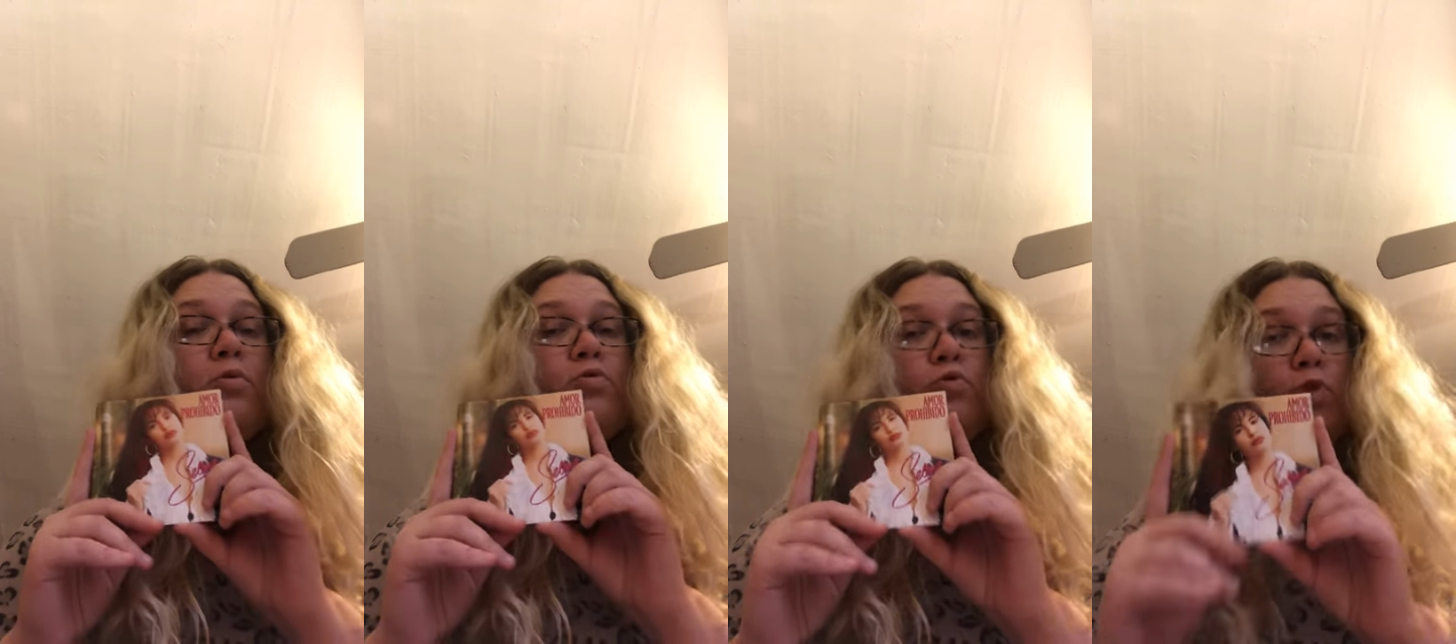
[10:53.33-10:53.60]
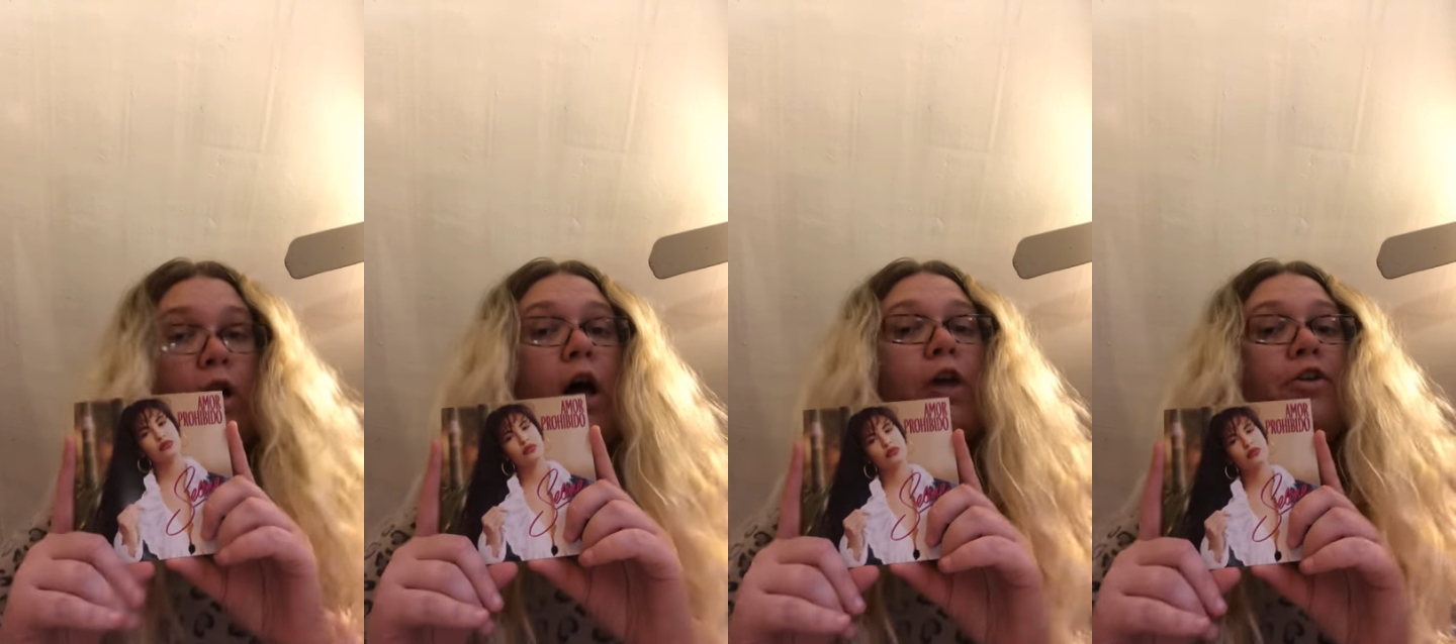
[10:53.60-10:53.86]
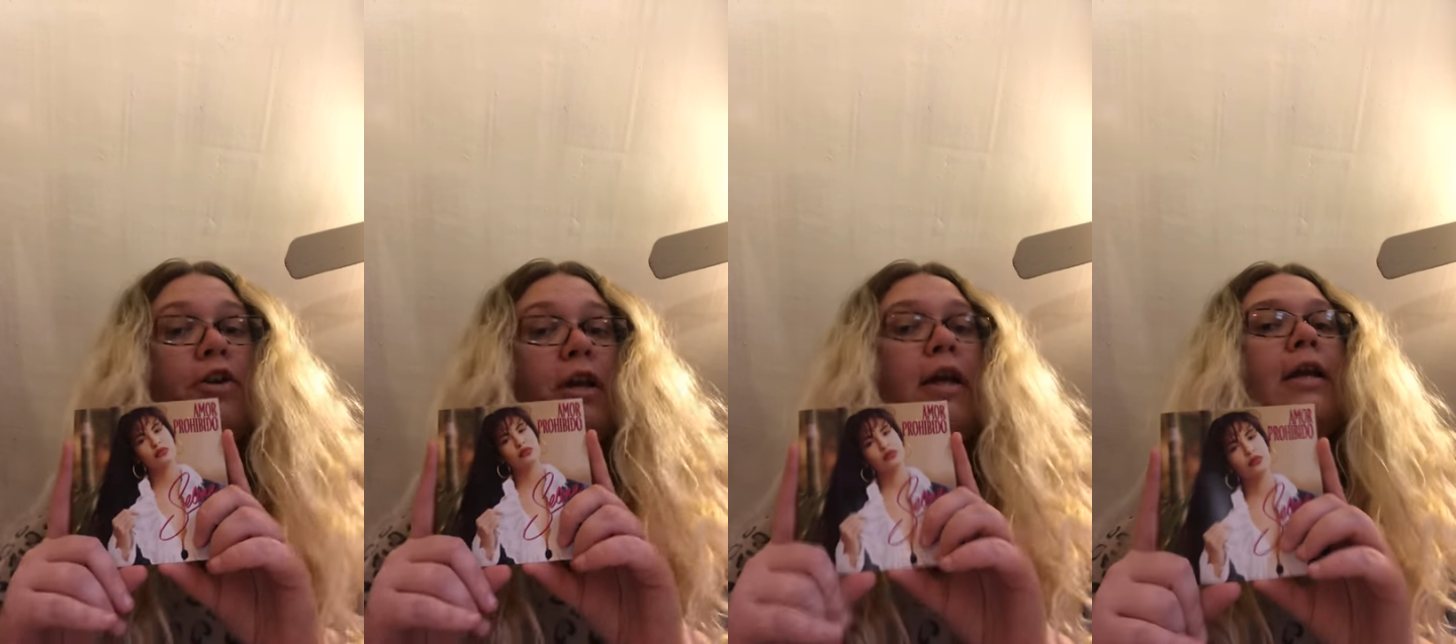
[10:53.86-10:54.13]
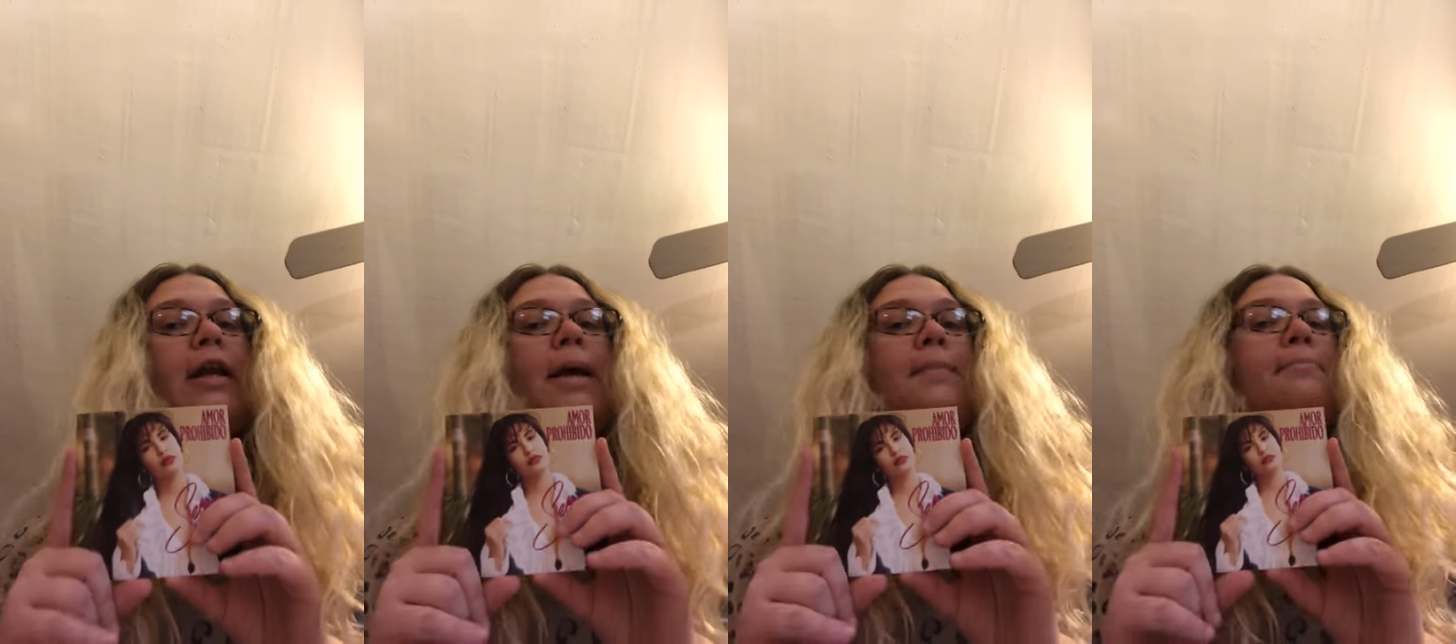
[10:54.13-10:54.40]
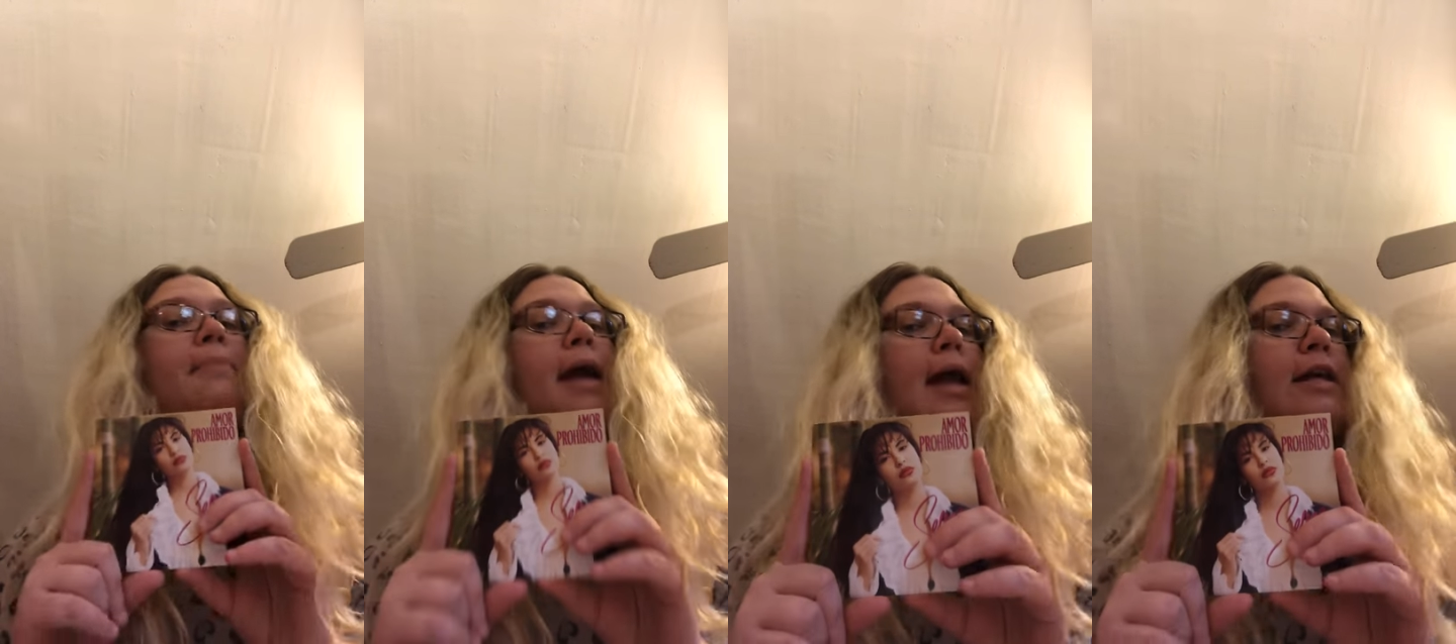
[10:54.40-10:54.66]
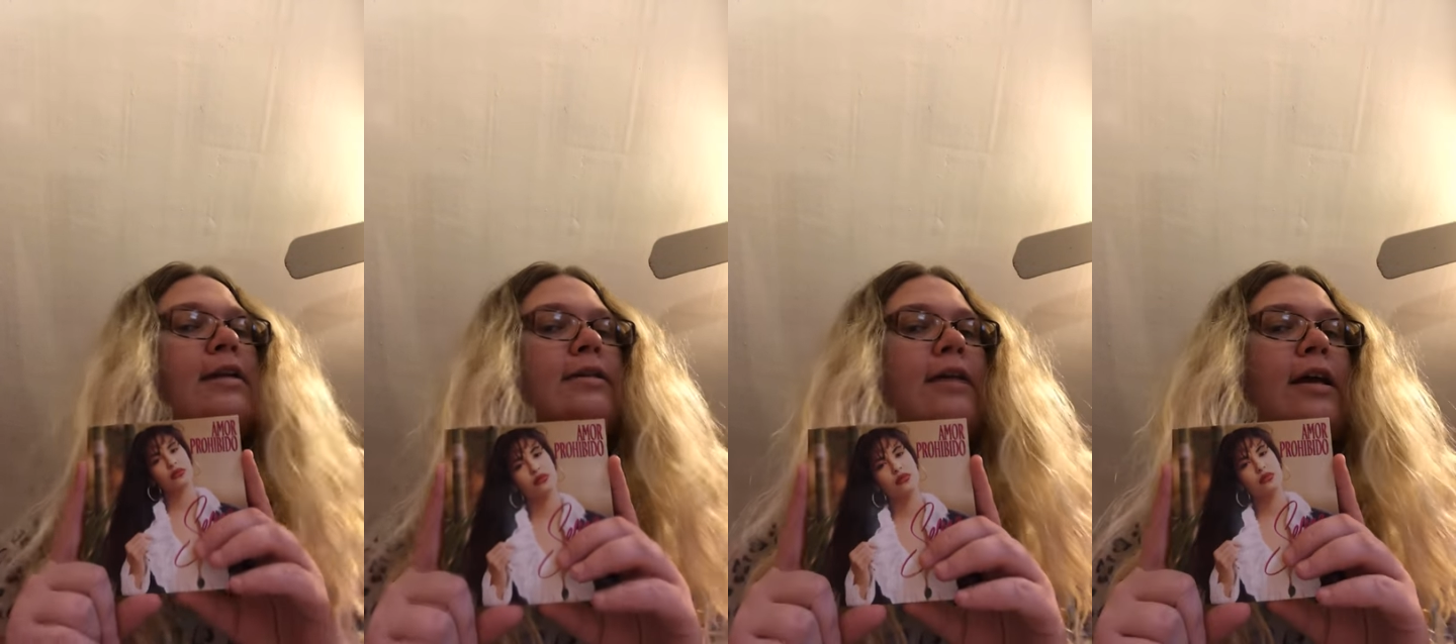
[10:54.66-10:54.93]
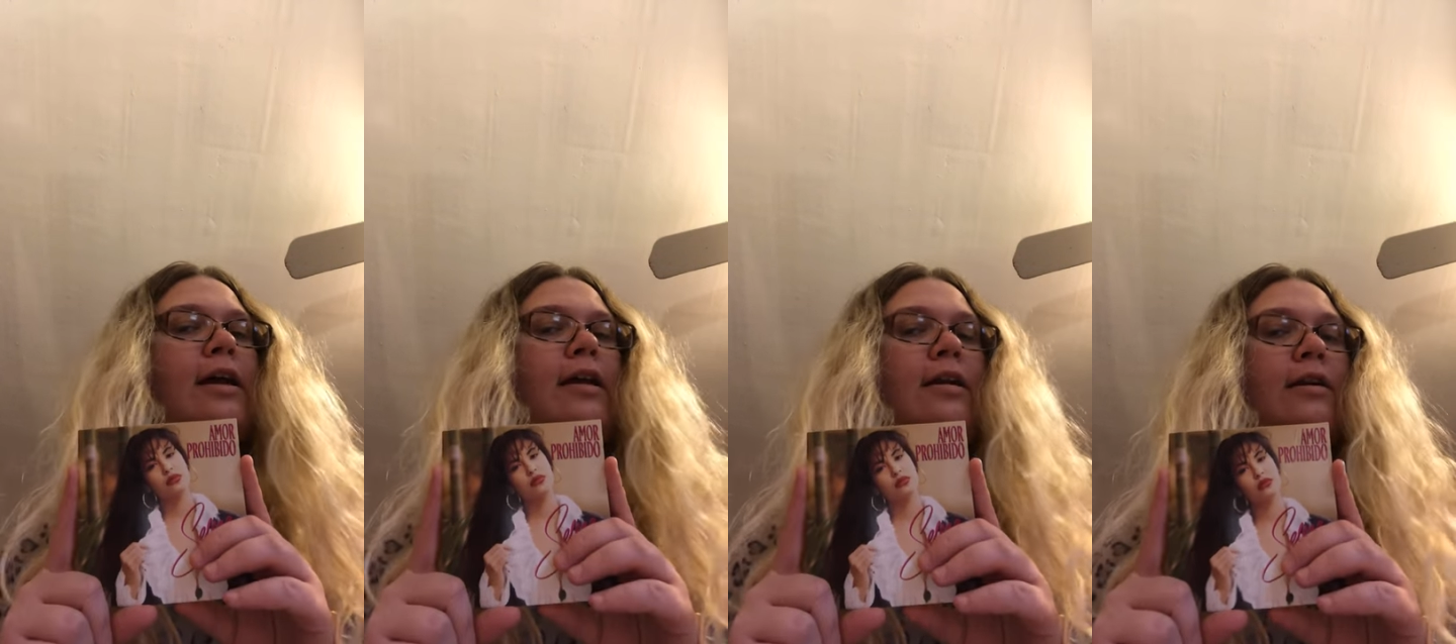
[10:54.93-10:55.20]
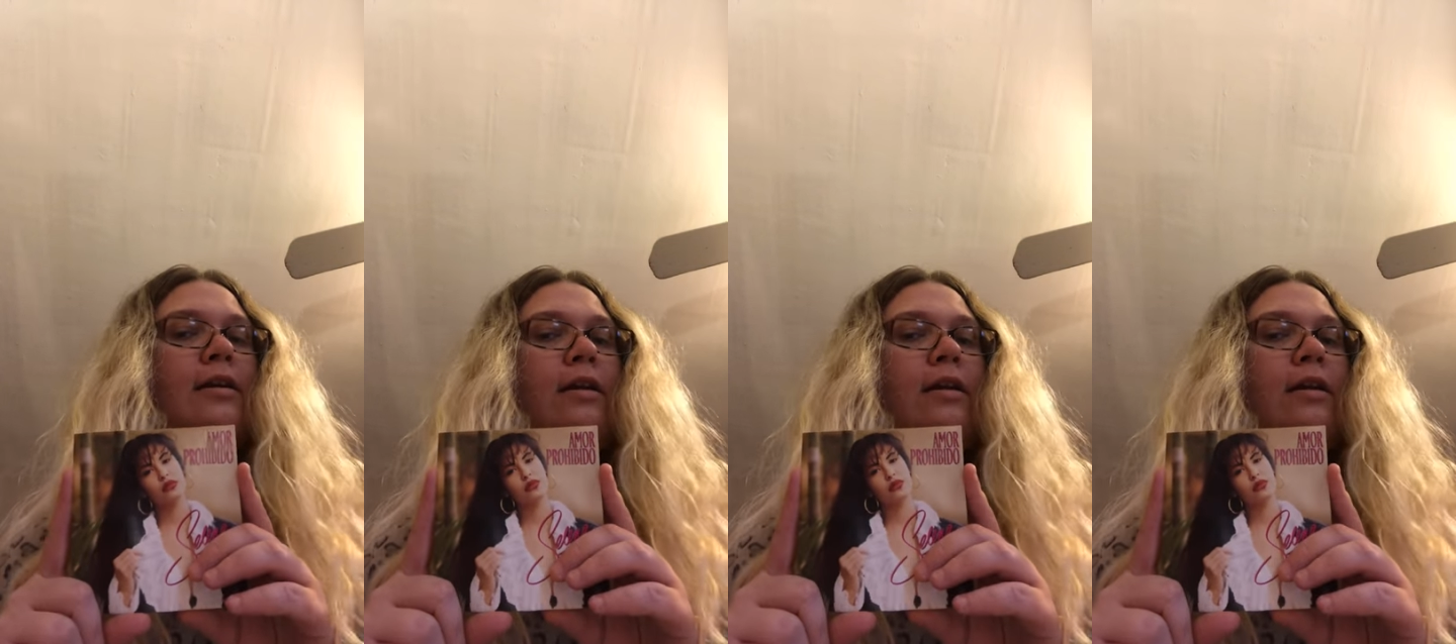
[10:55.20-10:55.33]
to color it in and paint it